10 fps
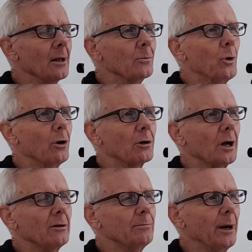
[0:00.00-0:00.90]
Well,
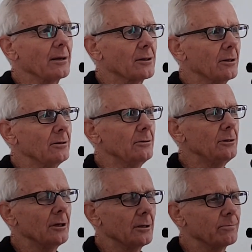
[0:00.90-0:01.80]
going back to
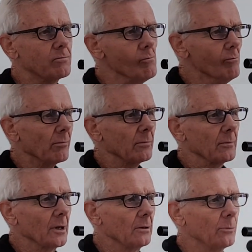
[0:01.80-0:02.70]

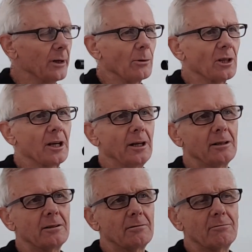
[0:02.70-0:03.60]
when I was a
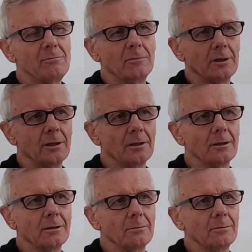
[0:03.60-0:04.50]
kid,
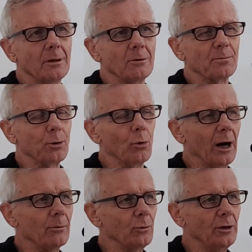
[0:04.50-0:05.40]
I was brought
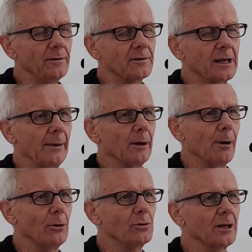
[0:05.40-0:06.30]
up with Tango
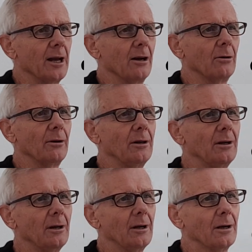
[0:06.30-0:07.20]
Motown
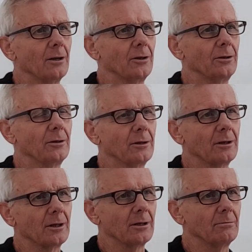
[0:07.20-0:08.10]

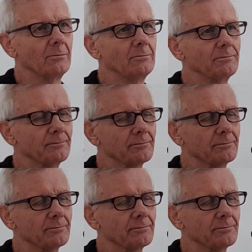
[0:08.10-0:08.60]
and